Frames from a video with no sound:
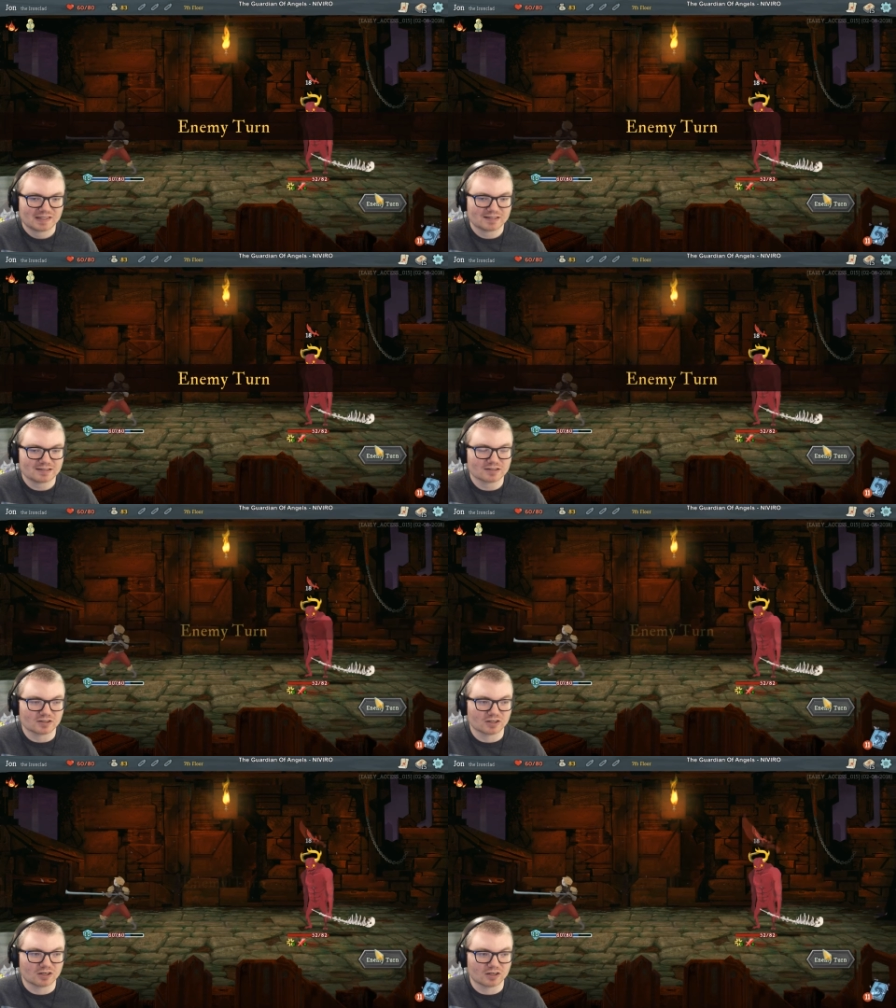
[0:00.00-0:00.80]
This is
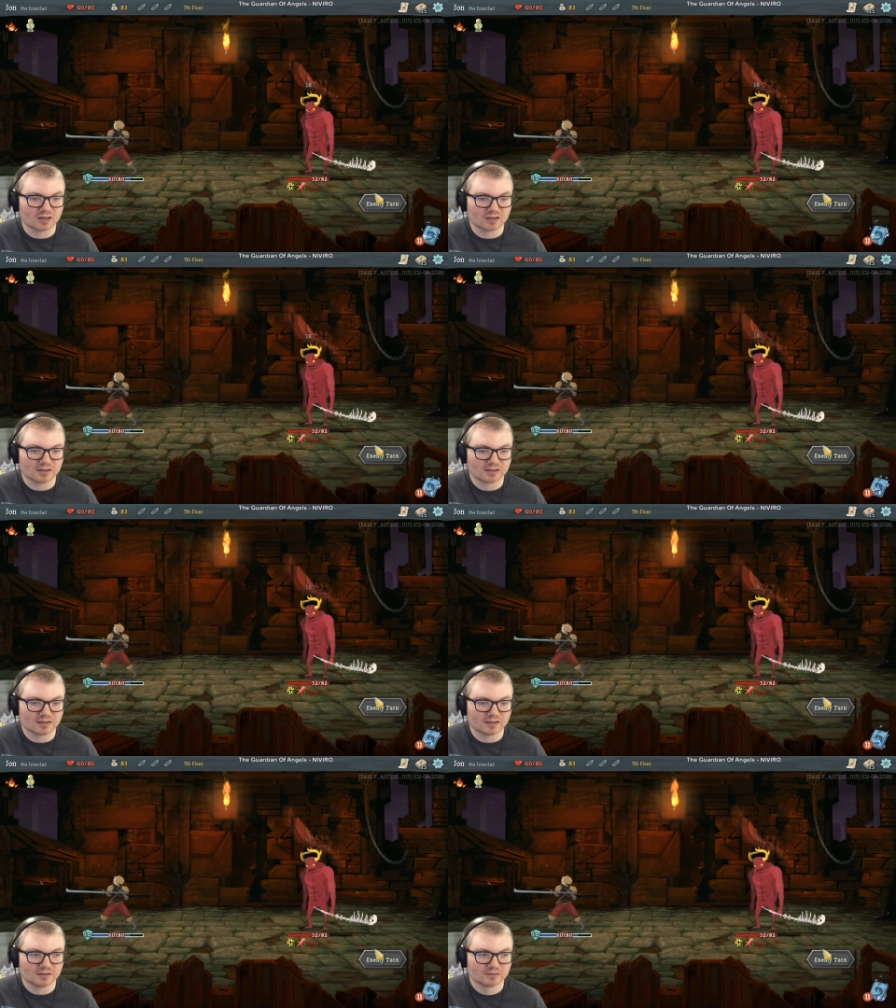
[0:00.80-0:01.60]
gonna hurt
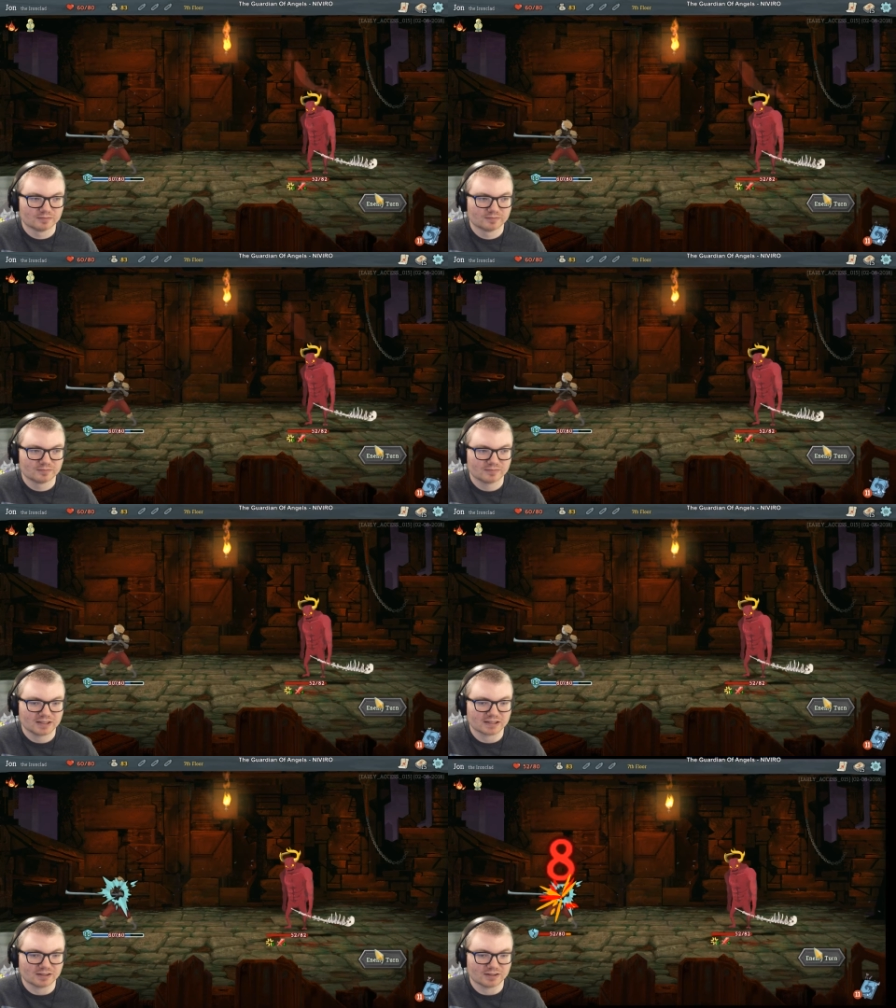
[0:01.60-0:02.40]
though,
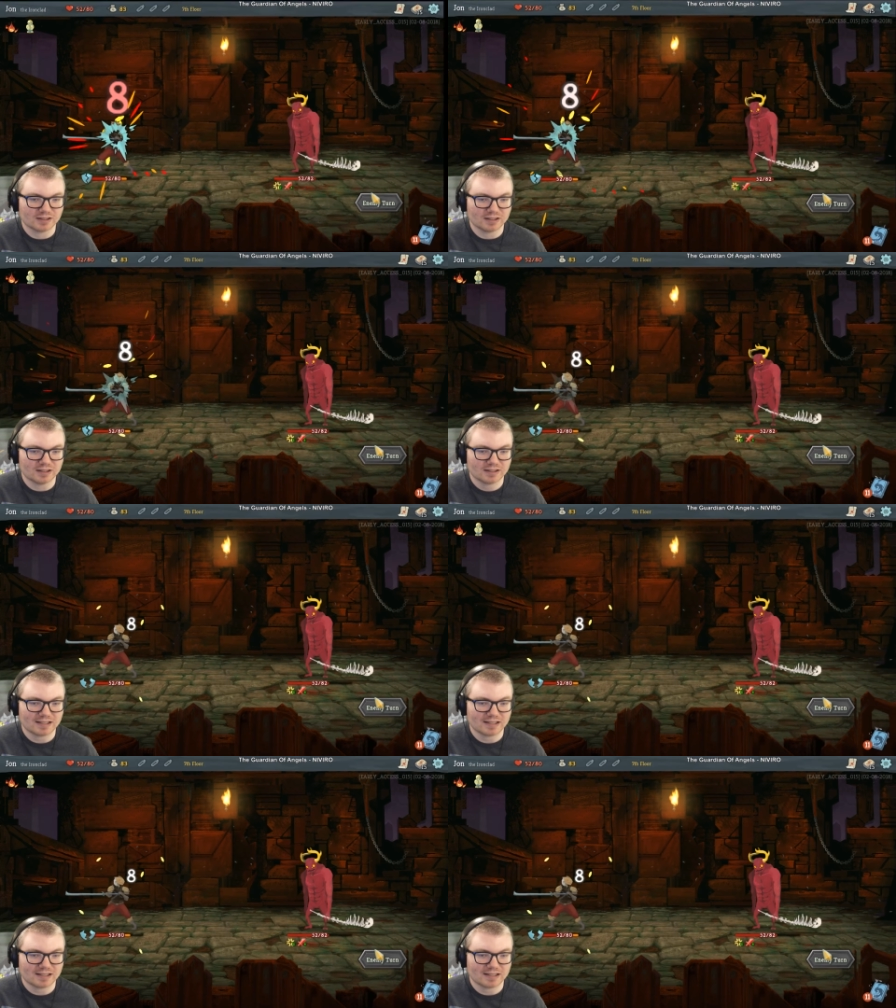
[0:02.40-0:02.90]
like a lot.